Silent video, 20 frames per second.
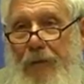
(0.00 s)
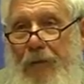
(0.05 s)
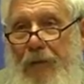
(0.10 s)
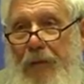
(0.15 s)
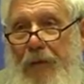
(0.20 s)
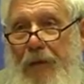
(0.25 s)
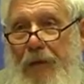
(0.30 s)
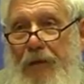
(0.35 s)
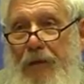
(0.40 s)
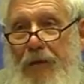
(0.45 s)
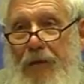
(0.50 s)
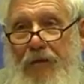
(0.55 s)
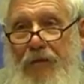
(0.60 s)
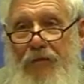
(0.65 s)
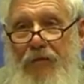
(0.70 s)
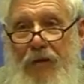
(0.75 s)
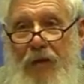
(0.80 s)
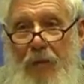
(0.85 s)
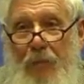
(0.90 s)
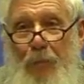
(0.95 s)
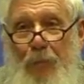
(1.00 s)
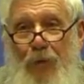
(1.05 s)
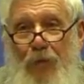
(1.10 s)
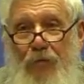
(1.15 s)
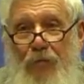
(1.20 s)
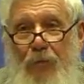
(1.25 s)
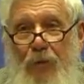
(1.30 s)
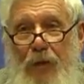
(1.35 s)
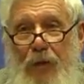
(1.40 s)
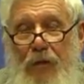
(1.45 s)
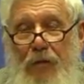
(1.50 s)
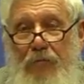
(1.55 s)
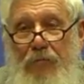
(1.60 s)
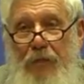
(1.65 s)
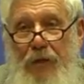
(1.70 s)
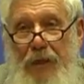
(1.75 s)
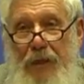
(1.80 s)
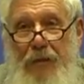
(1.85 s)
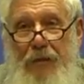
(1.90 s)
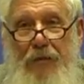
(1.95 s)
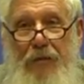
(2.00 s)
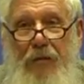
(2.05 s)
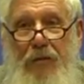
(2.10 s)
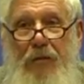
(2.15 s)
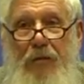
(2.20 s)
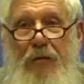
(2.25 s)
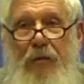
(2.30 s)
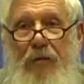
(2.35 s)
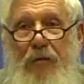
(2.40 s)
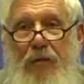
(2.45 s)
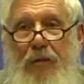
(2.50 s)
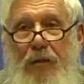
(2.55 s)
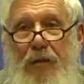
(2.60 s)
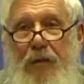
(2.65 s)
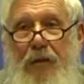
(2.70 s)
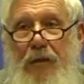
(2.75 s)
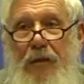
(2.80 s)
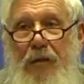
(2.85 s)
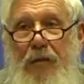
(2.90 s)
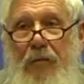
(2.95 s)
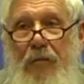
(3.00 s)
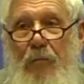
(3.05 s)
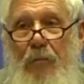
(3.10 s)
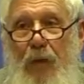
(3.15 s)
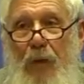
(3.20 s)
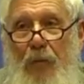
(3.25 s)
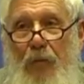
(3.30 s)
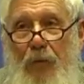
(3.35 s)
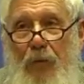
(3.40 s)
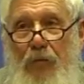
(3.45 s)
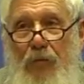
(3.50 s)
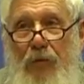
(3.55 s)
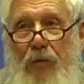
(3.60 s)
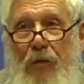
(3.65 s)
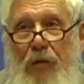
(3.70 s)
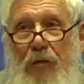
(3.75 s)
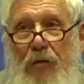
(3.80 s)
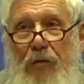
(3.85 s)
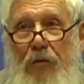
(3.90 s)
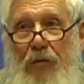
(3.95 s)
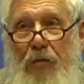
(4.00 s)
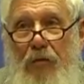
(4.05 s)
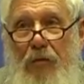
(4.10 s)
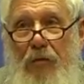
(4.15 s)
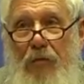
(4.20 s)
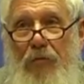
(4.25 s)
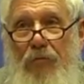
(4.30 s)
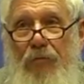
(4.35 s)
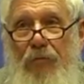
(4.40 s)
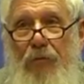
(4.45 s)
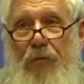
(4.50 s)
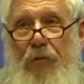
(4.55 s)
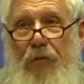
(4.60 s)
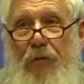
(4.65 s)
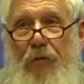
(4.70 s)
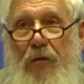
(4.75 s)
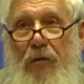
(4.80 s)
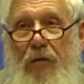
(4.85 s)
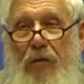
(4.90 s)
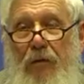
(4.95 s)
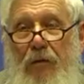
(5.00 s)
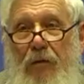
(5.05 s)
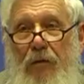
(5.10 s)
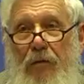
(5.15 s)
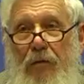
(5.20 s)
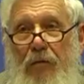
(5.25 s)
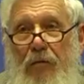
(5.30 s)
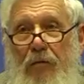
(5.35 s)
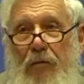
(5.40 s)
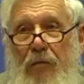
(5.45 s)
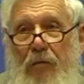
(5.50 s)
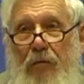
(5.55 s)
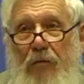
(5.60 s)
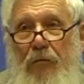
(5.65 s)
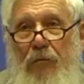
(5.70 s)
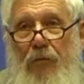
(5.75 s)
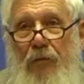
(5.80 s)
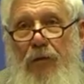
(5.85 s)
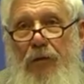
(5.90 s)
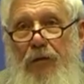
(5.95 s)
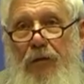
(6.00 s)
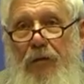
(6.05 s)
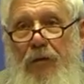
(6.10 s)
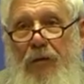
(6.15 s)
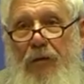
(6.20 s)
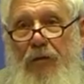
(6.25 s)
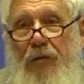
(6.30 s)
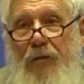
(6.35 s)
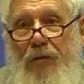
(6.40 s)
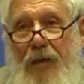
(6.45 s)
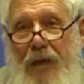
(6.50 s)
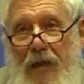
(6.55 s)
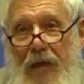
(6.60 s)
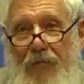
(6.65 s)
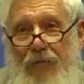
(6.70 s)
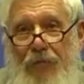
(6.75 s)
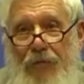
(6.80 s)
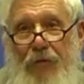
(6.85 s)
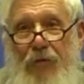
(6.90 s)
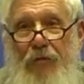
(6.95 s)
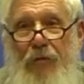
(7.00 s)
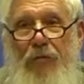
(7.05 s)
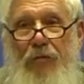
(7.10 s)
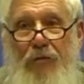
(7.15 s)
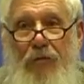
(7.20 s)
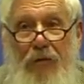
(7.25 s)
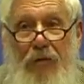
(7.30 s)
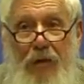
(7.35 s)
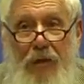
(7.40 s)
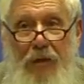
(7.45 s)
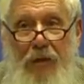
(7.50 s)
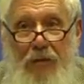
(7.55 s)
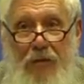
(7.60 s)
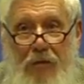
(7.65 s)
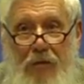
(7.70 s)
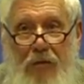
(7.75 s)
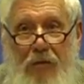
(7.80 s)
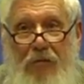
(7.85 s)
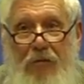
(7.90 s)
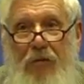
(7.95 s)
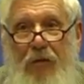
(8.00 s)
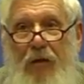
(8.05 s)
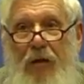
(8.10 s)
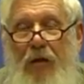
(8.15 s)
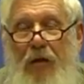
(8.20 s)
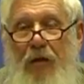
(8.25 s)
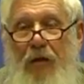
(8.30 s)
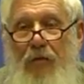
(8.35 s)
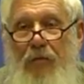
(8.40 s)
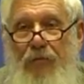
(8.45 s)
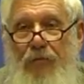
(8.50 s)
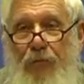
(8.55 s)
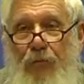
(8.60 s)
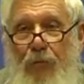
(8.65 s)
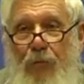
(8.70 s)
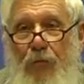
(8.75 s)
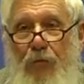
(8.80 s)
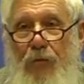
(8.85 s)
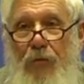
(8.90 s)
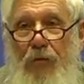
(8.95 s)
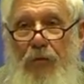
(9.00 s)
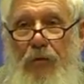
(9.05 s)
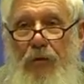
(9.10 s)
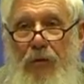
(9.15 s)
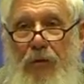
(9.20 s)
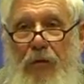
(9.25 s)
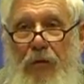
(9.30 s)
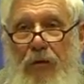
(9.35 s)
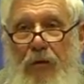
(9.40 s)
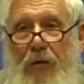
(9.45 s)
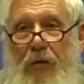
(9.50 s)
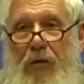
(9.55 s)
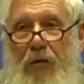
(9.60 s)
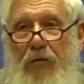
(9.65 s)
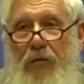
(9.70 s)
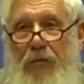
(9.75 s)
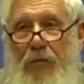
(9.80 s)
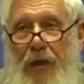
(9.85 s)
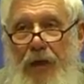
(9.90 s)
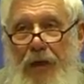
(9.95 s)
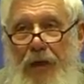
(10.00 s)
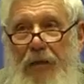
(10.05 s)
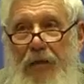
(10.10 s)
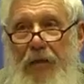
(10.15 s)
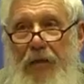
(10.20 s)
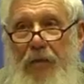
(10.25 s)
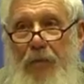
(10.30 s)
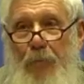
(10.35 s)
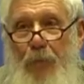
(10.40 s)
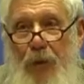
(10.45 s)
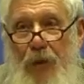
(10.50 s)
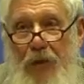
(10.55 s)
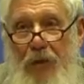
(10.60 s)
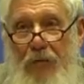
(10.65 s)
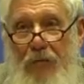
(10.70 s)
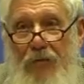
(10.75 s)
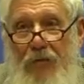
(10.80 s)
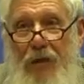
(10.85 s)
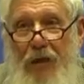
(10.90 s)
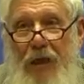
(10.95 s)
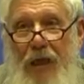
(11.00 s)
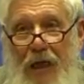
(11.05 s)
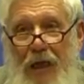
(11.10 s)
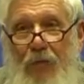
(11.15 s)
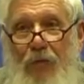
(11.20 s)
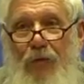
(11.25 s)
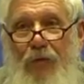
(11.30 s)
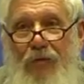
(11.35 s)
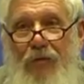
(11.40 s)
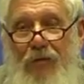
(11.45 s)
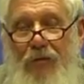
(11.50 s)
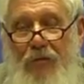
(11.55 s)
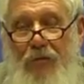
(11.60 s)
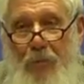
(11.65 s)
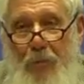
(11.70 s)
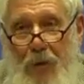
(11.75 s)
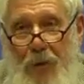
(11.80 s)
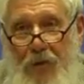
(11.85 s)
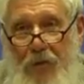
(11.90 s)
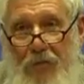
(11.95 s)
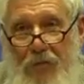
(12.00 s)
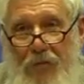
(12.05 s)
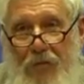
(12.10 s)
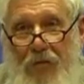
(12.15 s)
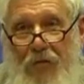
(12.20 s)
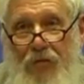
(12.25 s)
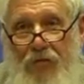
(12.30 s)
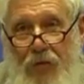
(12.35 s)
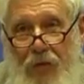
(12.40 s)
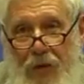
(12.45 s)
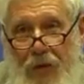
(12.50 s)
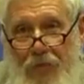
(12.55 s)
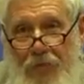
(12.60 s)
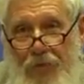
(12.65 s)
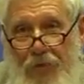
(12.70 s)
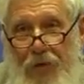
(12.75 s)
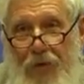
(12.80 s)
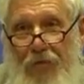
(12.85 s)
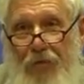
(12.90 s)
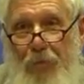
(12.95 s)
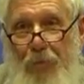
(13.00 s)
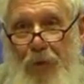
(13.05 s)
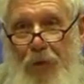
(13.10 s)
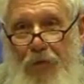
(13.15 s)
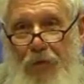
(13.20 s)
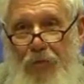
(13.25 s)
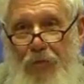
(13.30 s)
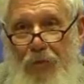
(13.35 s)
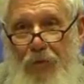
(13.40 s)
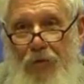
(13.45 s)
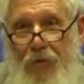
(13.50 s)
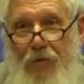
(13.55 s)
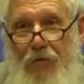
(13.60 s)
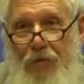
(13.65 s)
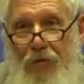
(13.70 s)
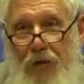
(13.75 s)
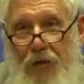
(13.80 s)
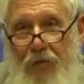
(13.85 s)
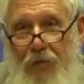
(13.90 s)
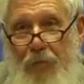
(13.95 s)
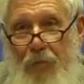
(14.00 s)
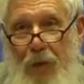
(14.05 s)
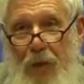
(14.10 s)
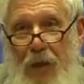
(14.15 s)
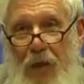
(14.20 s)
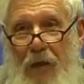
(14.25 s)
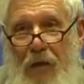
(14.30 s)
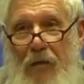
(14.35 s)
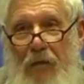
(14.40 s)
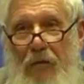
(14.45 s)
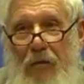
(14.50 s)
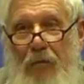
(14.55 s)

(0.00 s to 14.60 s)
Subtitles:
these temples were erected in memory of, in thankfulness to their gods for granting peace. And how was this peace achieved? This peace was achieved by